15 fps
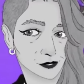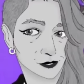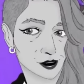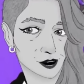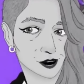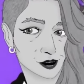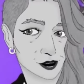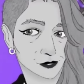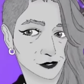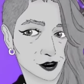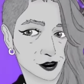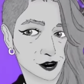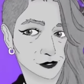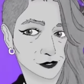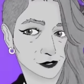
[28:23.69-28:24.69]
I
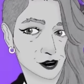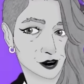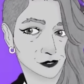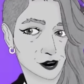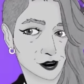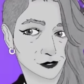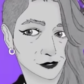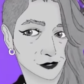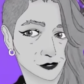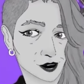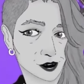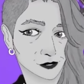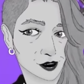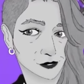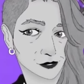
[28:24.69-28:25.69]
am such a big fan
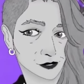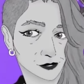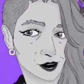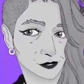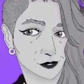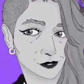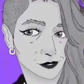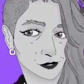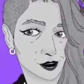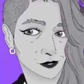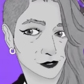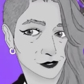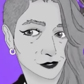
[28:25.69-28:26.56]
of just having a spike.